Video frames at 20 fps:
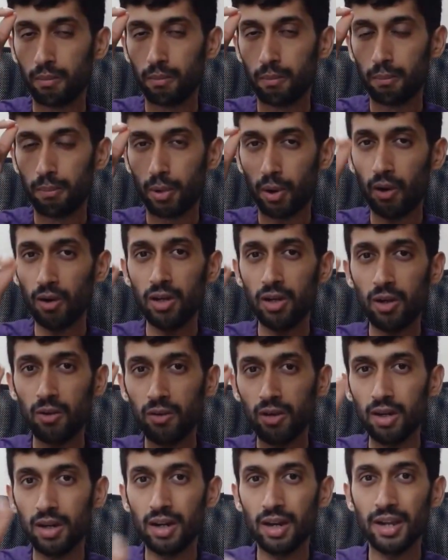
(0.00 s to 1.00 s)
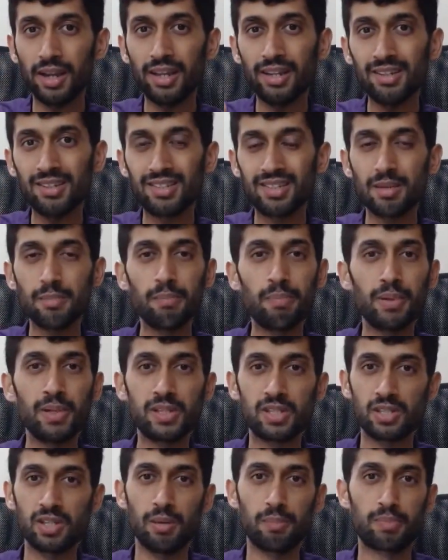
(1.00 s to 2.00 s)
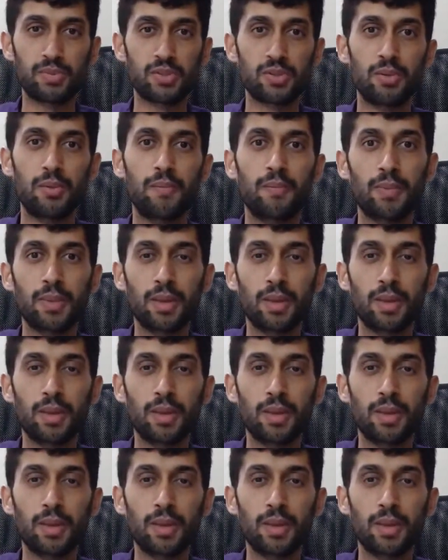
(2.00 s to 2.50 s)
brought down 9 simple steps